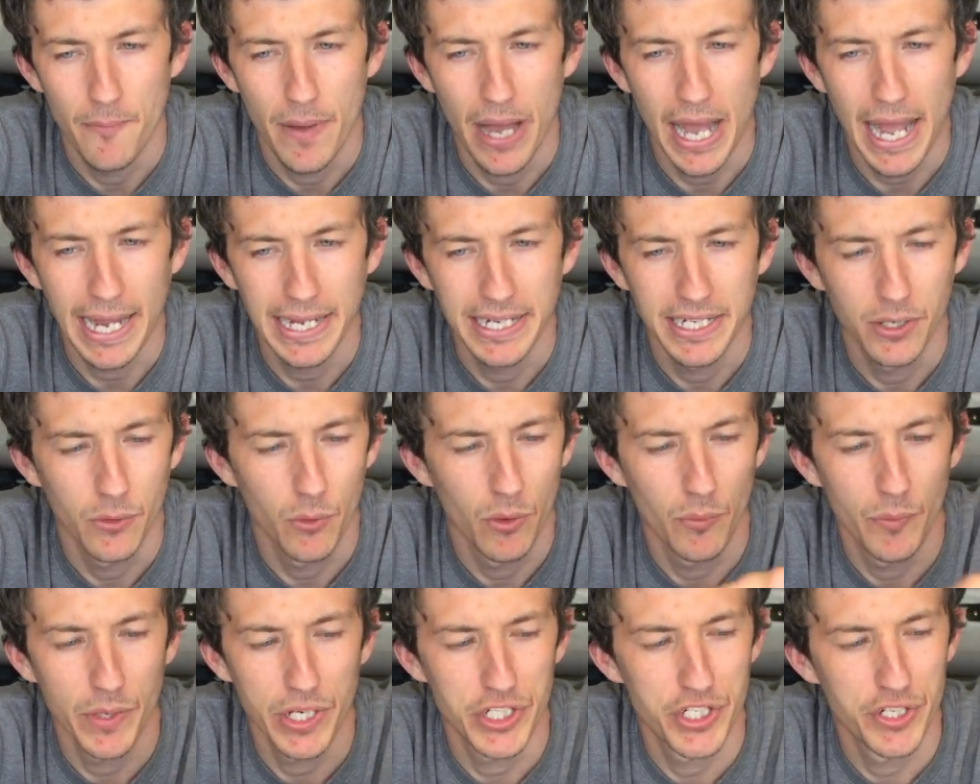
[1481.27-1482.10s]
angle at
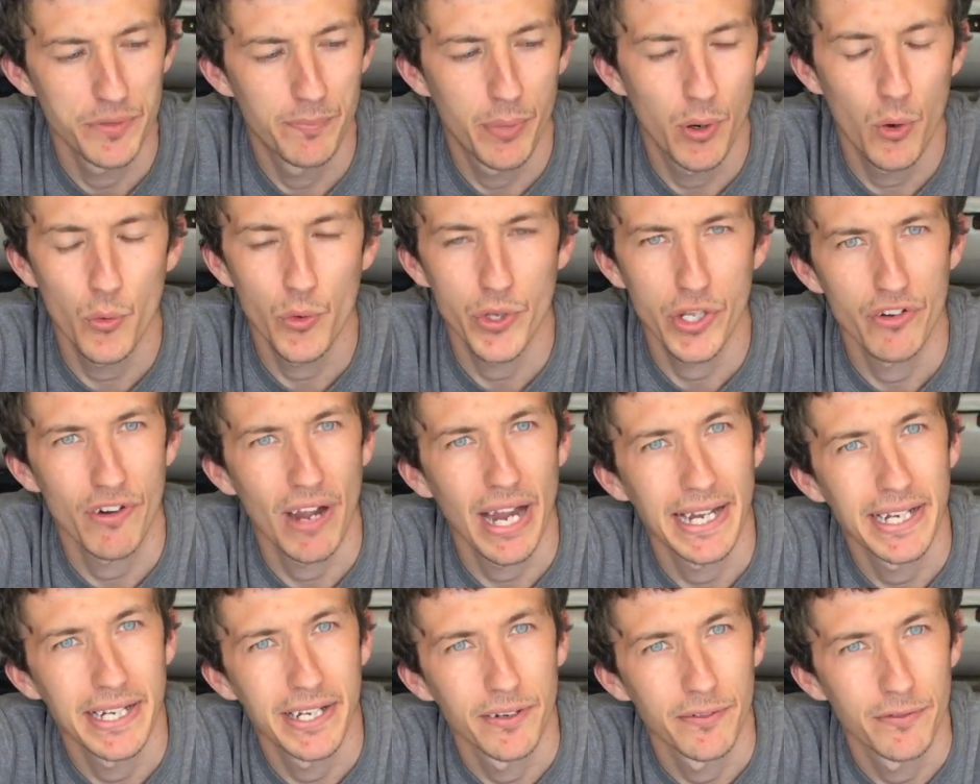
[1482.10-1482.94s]
which you pull your
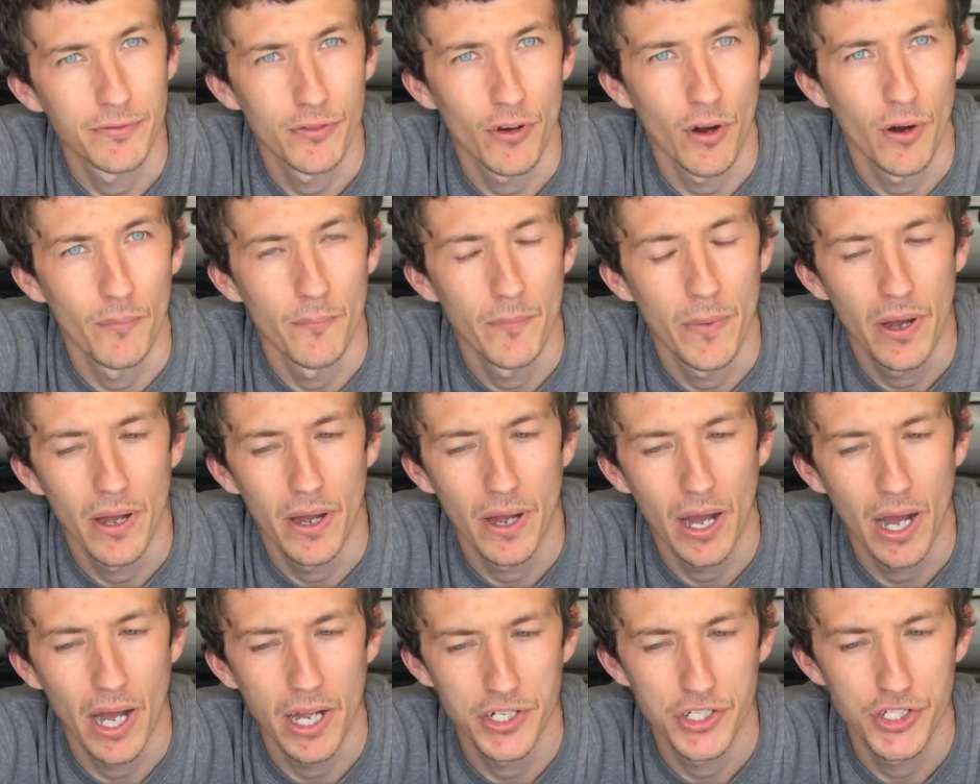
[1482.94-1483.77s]
anchor from
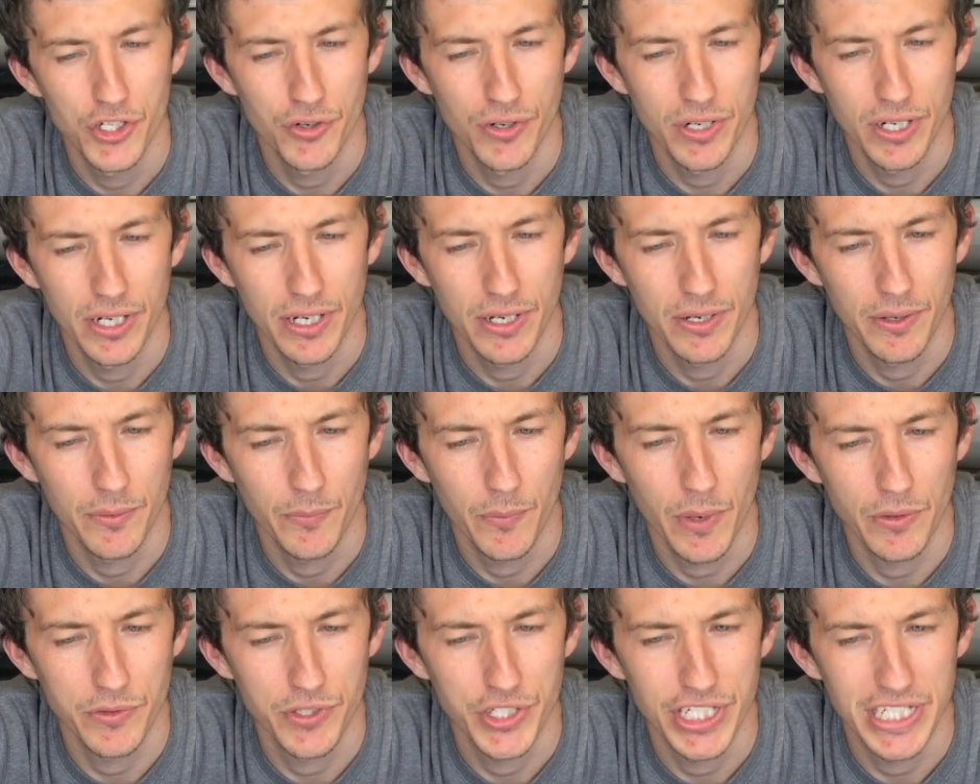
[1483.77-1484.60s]

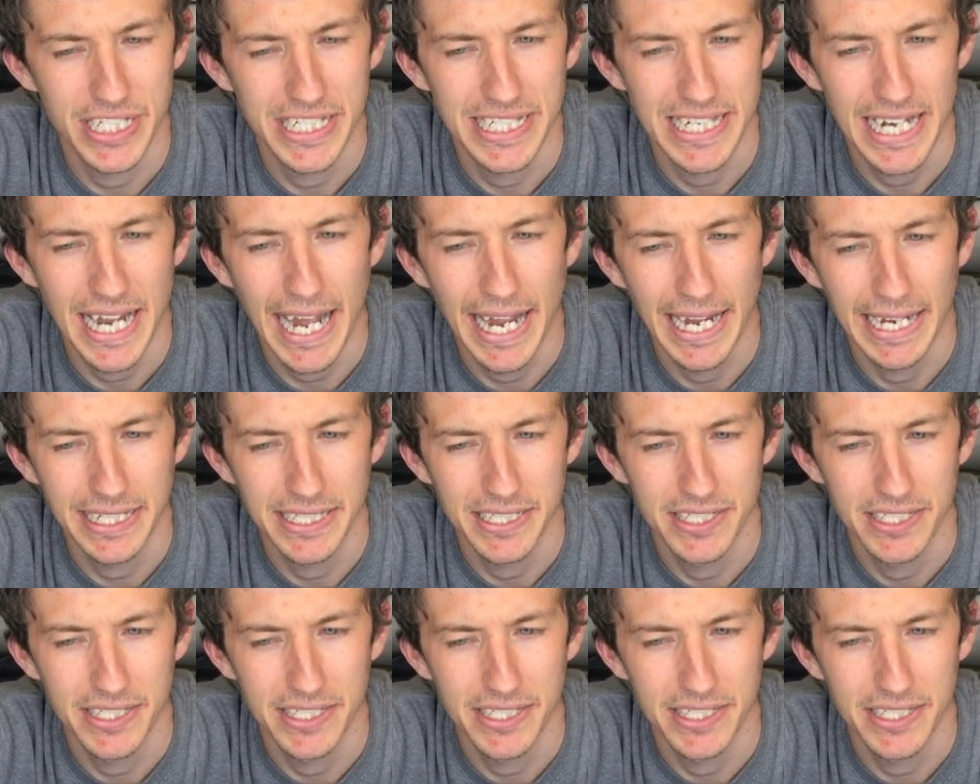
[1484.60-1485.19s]
whilst you're snagged.